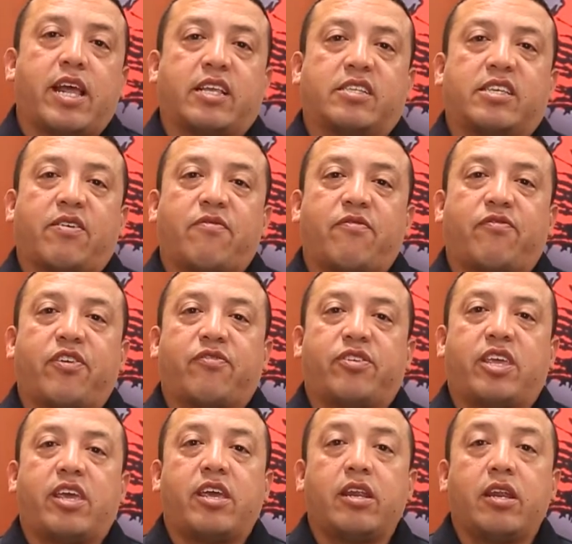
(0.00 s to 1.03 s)
at
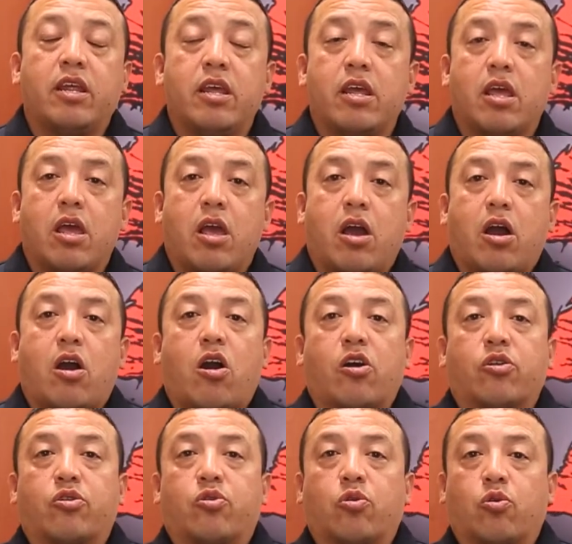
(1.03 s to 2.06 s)
7.15.
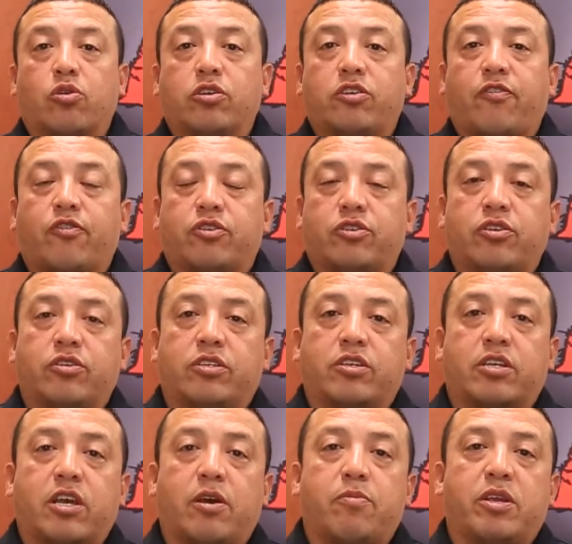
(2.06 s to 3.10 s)
Our doors for students
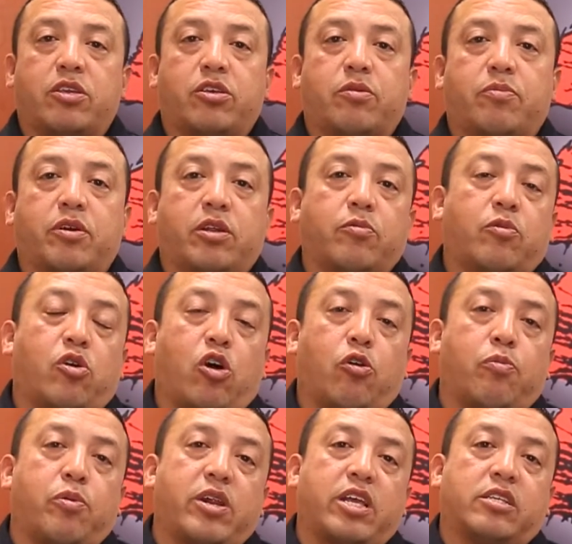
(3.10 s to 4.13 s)
to come into the building will
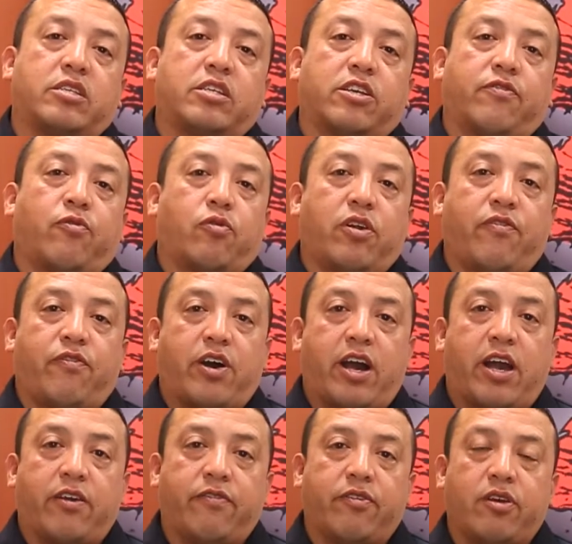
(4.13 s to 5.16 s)
open at
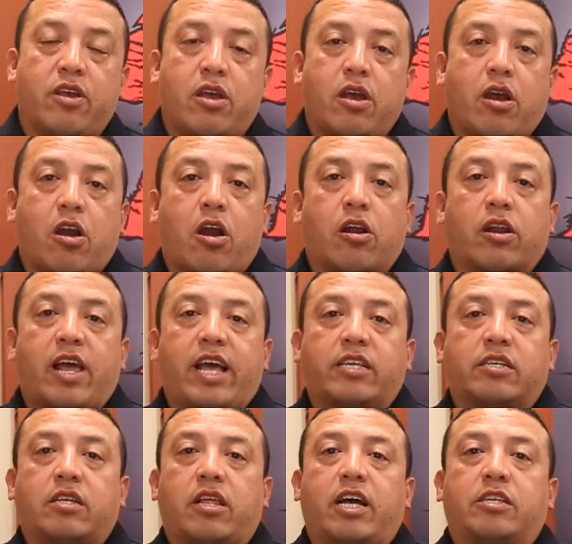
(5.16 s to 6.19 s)
6.45. Our
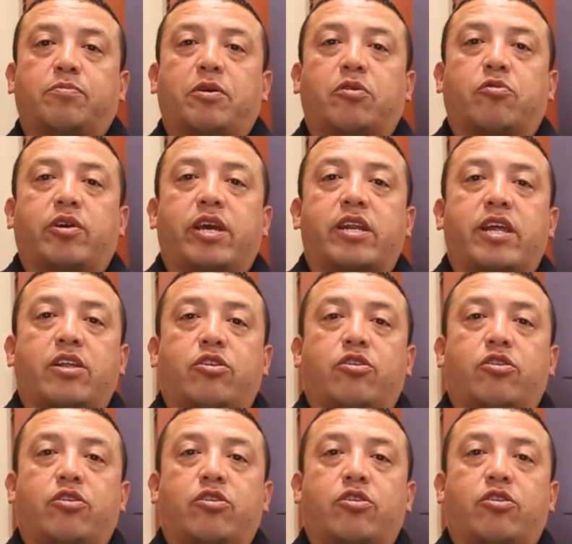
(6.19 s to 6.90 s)
last class period will end at